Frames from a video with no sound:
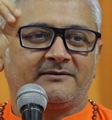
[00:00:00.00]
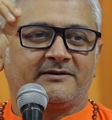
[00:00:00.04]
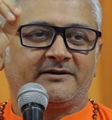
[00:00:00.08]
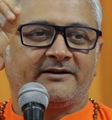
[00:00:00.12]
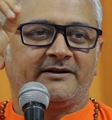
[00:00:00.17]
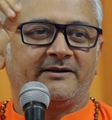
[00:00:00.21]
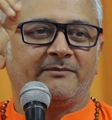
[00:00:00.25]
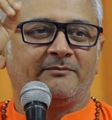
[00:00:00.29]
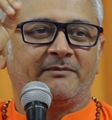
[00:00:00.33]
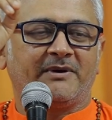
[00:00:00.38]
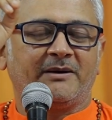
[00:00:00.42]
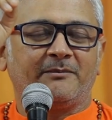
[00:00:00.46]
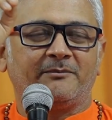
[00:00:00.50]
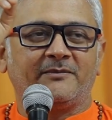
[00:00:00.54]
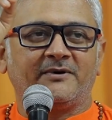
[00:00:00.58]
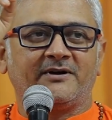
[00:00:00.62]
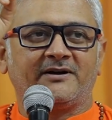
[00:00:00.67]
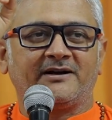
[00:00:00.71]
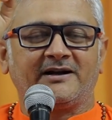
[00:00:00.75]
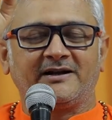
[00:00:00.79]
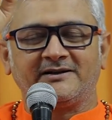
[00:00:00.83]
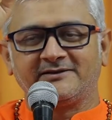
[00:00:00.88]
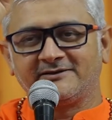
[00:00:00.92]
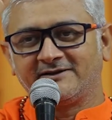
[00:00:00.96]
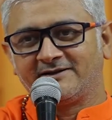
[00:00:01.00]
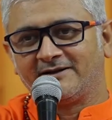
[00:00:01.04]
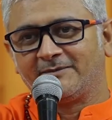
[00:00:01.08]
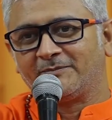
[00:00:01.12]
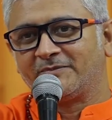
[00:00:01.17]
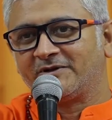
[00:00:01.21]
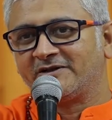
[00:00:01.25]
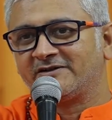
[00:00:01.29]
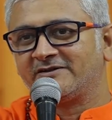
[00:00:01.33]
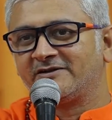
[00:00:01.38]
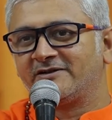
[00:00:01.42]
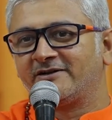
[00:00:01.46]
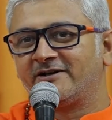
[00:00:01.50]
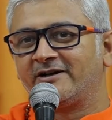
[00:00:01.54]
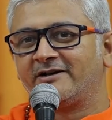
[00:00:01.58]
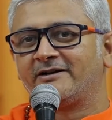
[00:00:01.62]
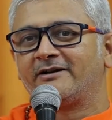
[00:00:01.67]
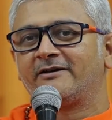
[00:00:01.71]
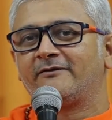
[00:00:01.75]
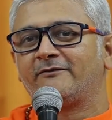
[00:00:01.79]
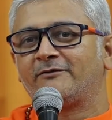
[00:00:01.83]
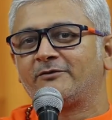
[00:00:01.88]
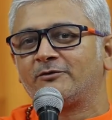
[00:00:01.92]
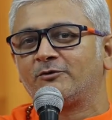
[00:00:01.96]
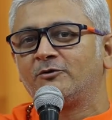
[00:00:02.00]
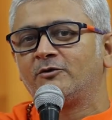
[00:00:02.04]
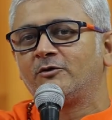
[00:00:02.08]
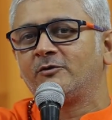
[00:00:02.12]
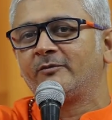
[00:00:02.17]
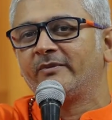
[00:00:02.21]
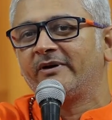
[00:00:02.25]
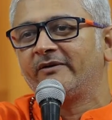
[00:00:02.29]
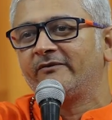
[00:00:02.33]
team member as a representative to whom